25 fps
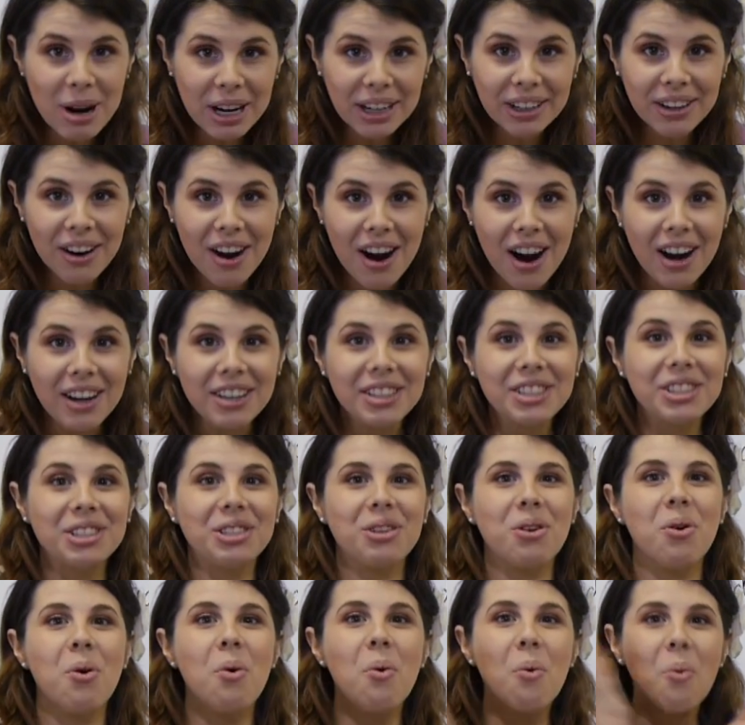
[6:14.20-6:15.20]
my
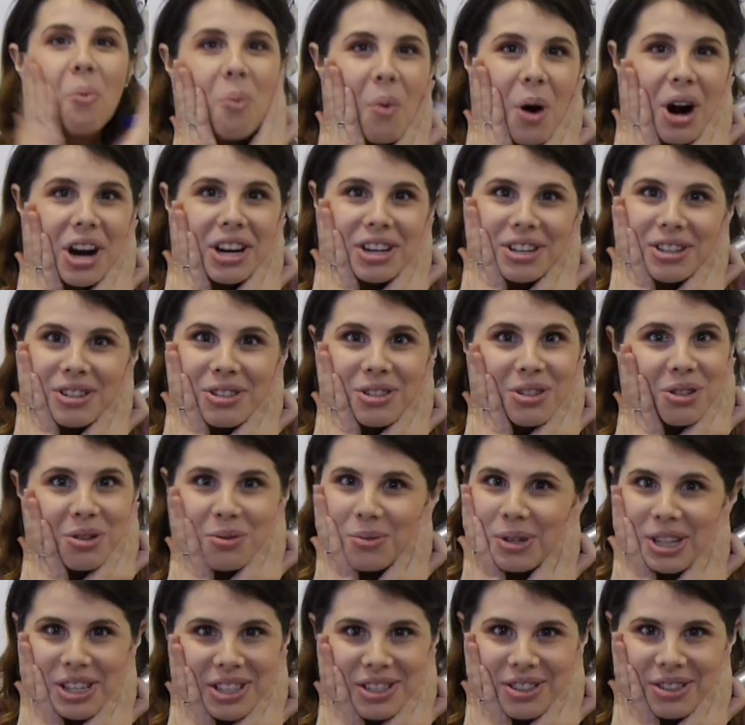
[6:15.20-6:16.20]
gosh, what
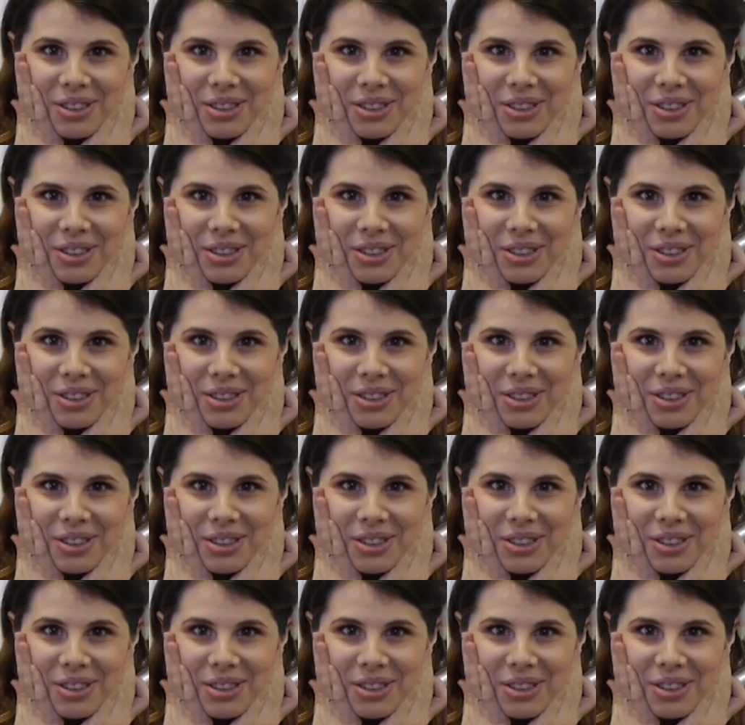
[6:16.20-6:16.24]
do we